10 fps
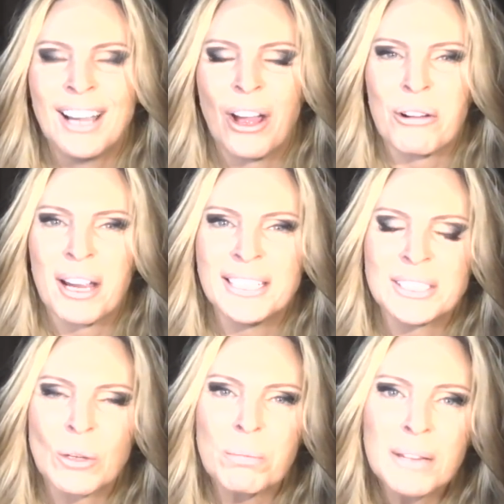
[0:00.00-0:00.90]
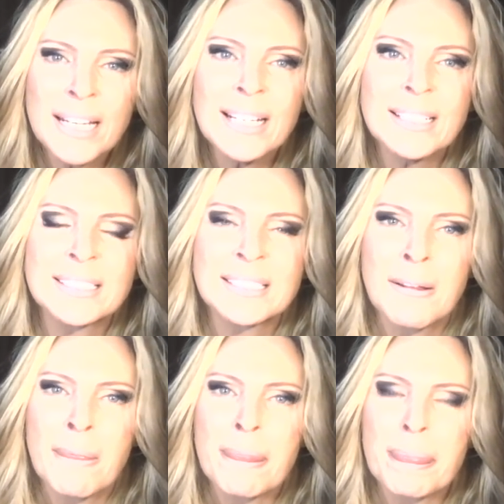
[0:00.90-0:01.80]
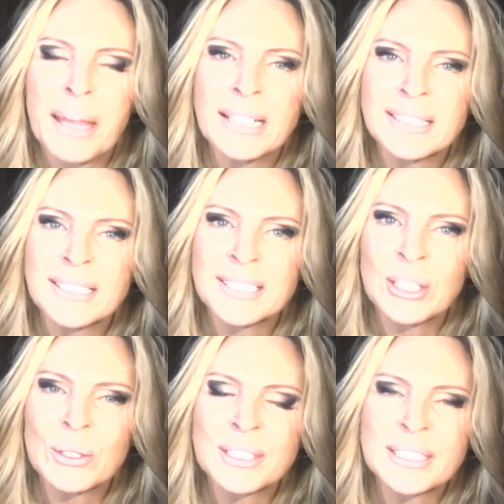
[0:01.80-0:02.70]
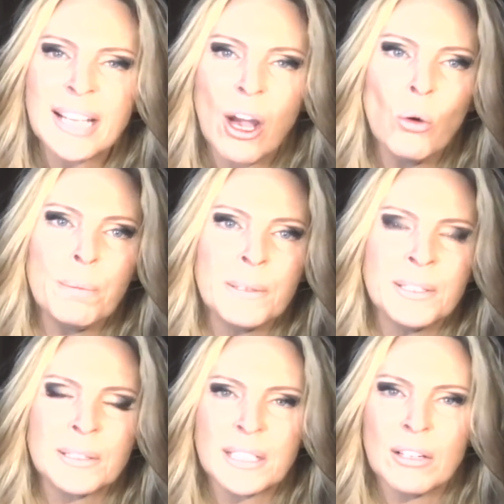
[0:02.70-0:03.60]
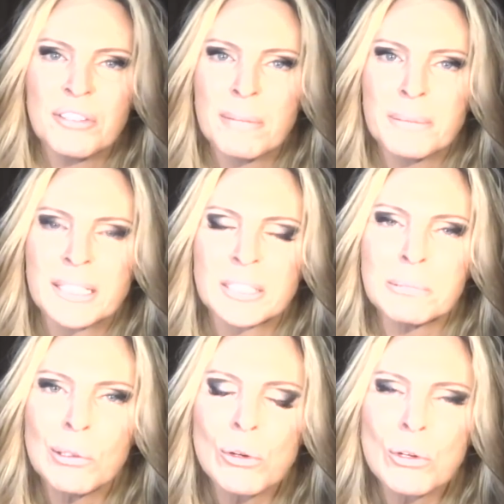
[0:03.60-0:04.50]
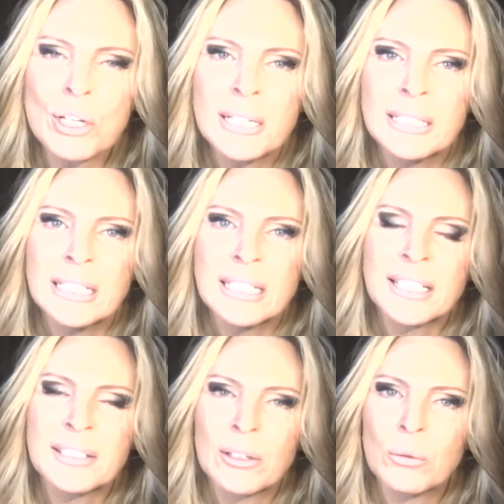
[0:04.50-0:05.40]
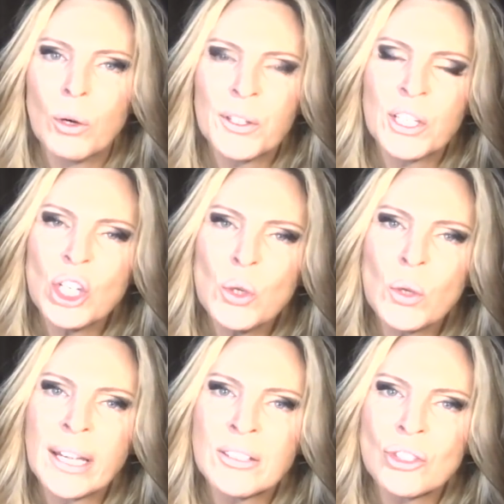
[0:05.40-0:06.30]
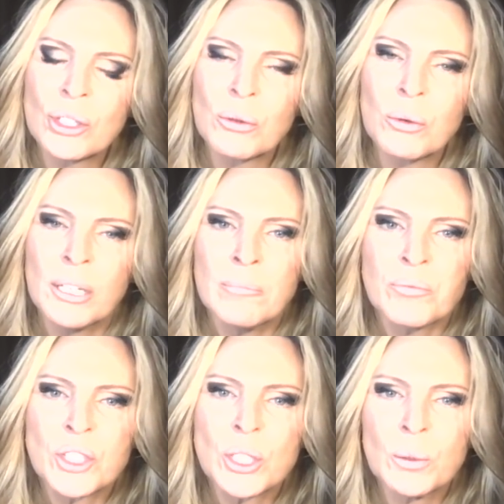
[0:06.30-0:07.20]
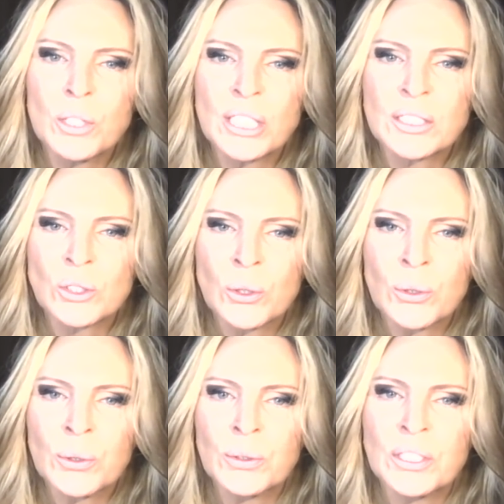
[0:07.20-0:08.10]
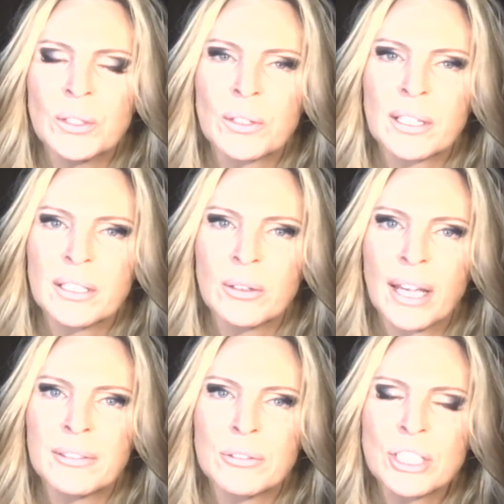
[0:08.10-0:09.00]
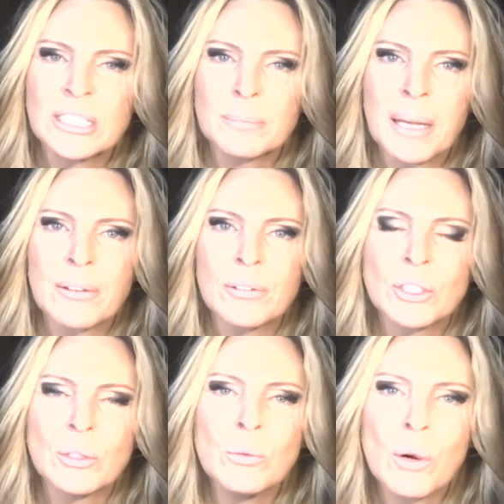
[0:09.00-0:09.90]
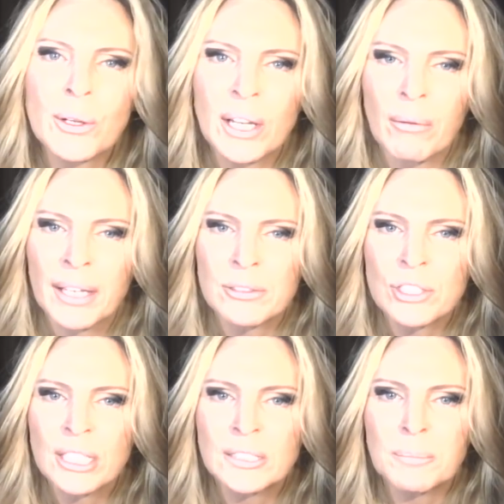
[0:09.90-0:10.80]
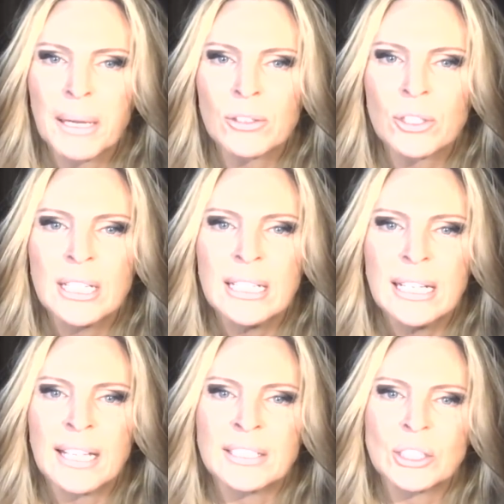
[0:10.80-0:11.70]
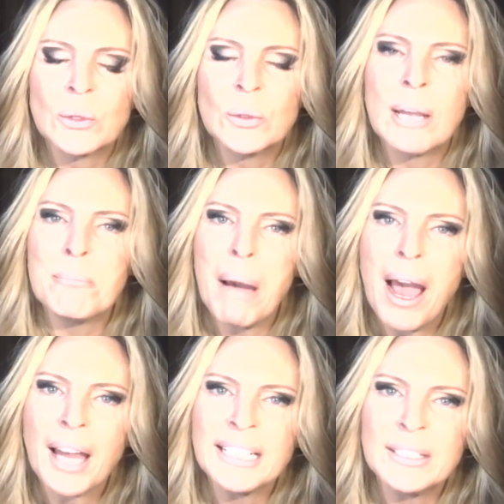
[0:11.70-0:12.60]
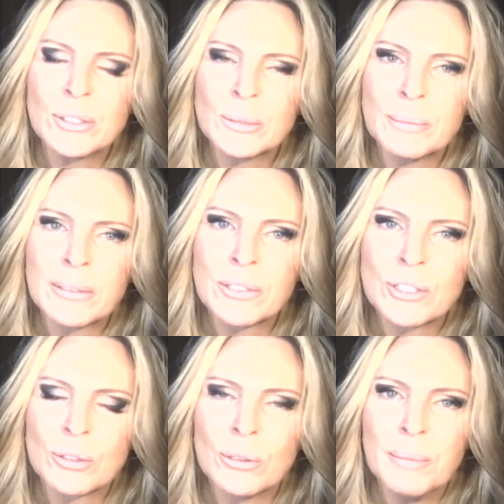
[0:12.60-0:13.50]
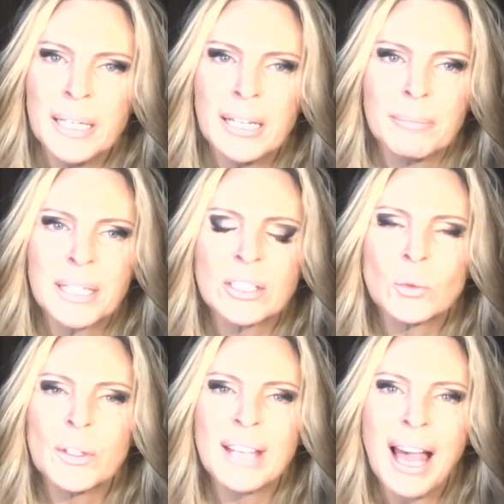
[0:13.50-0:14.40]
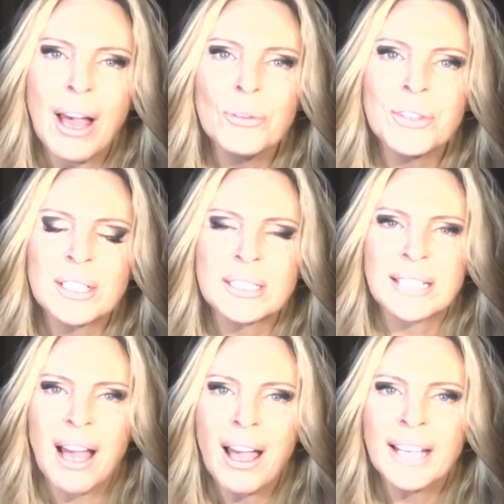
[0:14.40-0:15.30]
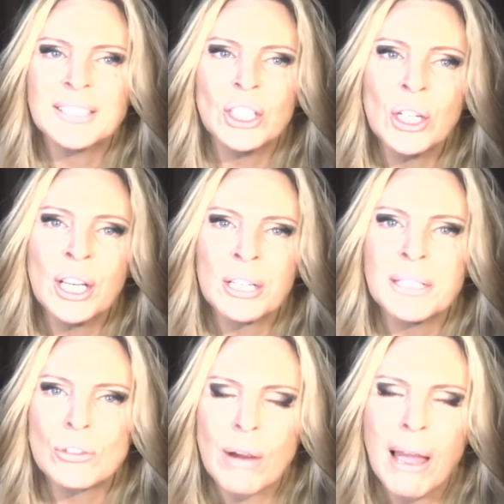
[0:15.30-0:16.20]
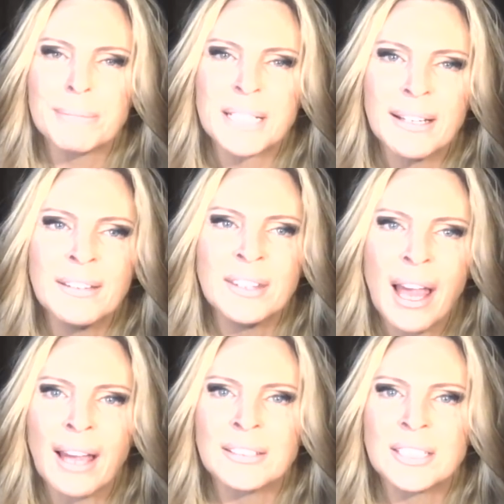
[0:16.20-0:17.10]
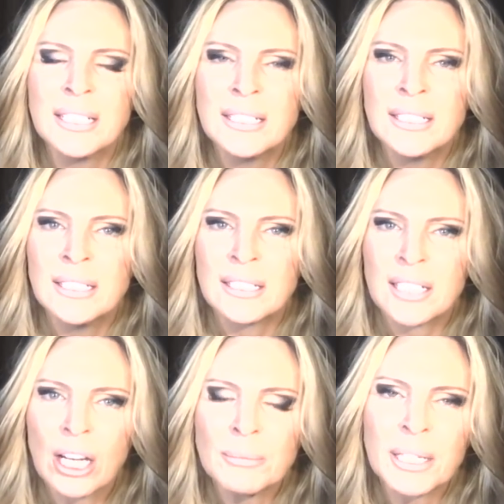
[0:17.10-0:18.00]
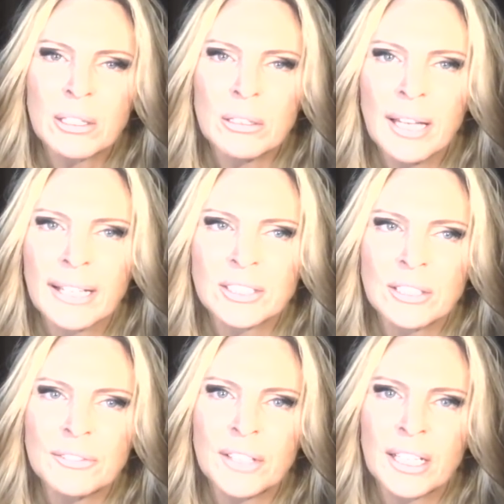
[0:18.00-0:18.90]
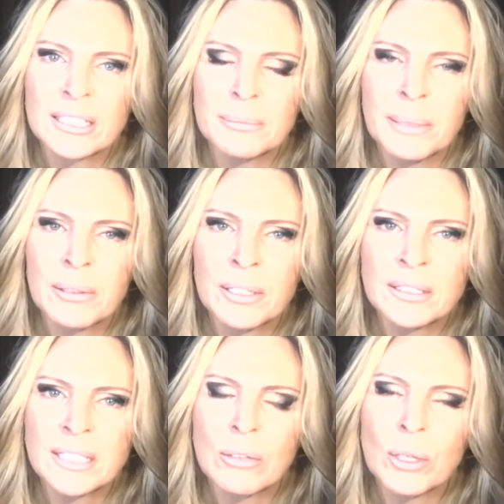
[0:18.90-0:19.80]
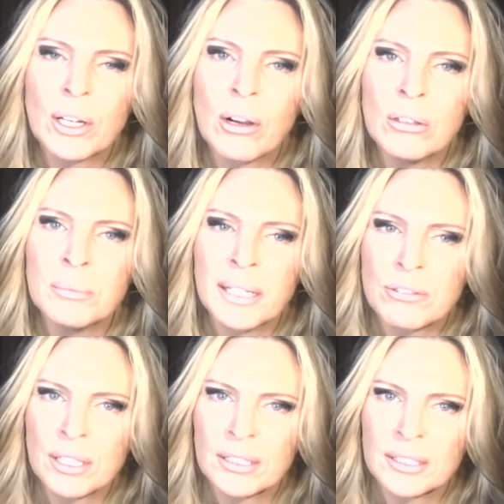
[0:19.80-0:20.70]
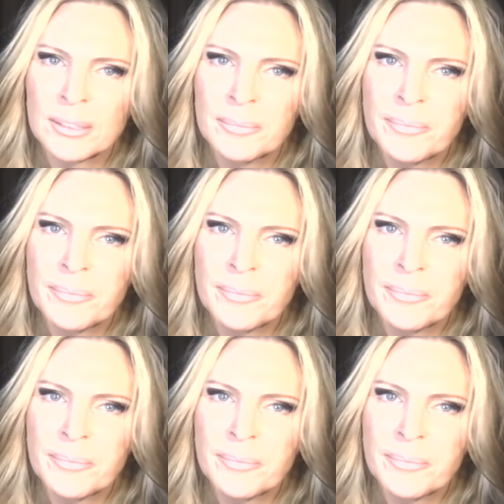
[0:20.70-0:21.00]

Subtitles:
All right, so please take this seriously. Open yourself up, explore, what you can do to discern your energies better, to work your energies better, and to embody your spiritual being. Because without this, guys, you're going to be trapped in that karmic collective experience that we call matrix.